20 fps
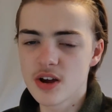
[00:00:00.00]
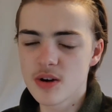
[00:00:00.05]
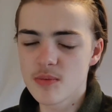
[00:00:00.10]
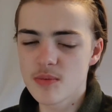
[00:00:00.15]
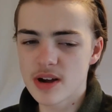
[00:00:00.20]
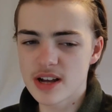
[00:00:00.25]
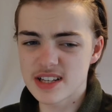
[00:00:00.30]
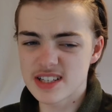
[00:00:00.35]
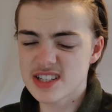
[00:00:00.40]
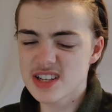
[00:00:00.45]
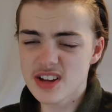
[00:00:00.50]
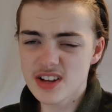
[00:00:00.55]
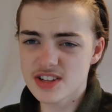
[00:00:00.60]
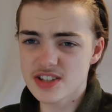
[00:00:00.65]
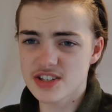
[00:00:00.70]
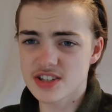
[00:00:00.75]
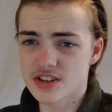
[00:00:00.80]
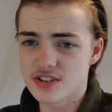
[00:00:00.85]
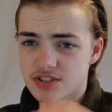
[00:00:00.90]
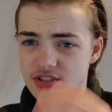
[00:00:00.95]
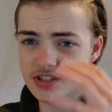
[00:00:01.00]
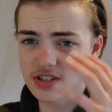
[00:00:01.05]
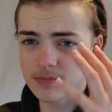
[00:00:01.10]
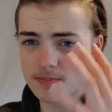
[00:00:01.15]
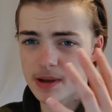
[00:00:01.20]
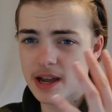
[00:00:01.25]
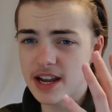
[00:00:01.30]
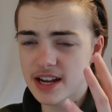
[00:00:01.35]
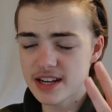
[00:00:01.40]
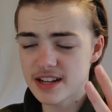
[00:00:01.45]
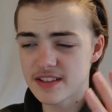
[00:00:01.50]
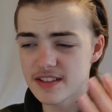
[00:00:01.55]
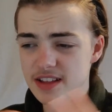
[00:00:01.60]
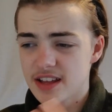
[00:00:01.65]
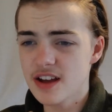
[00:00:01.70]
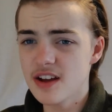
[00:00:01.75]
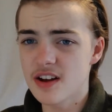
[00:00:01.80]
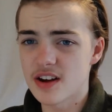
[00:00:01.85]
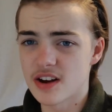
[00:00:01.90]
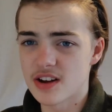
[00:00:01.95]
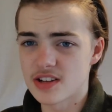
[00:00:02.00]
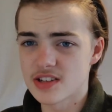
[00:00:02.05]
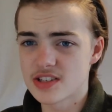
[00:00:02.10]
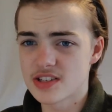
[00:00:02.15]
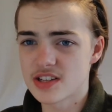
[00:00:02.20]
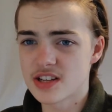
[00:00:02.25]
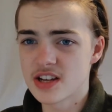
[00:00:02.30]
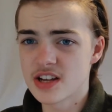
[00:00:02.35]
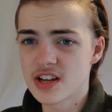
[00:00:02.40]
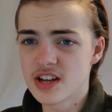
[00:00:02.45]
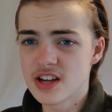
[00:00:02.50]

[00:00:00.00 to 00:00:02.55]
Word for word: whereas light snow is just a pain in the arse.